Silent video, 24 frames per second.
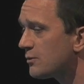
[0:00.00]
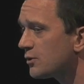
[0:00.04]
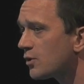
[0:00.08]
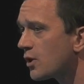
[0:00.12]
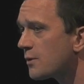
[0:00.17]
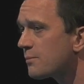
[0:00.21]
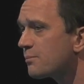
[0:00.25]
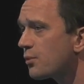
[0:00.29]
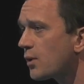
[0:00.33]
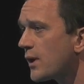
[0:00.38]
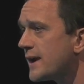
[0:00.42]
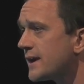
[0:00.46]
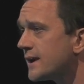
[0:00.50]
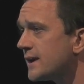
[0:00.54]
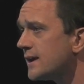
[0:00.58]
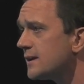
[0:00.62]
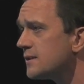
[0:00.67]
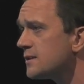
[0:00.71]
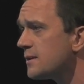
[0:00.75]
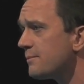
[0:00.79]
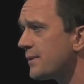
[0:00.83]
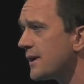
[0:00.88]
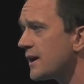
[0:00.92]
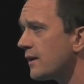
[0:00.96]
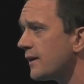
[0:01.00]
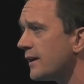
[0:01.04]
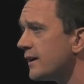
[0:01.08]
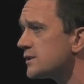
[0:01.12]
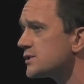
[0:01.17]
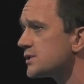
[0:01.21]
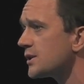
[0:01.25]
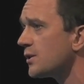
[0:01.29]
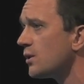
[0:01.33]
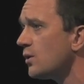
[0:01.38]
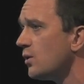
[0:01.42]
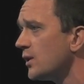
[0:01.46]
who are breaking the barriers
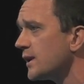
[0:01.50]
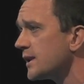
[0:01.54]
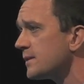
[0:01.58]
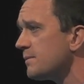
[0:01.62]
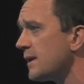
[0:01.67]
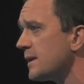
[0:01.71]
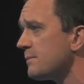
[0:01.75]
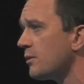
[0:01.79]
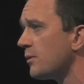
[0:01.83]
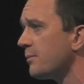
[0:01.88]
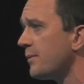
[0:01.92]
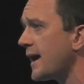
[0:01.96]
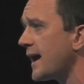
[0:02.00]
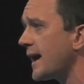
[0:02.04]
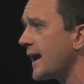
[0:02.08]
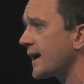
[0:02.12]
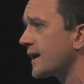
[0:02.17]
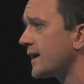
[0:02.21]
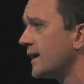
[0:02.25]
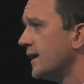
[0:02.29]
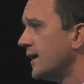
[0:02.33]
that are holding people back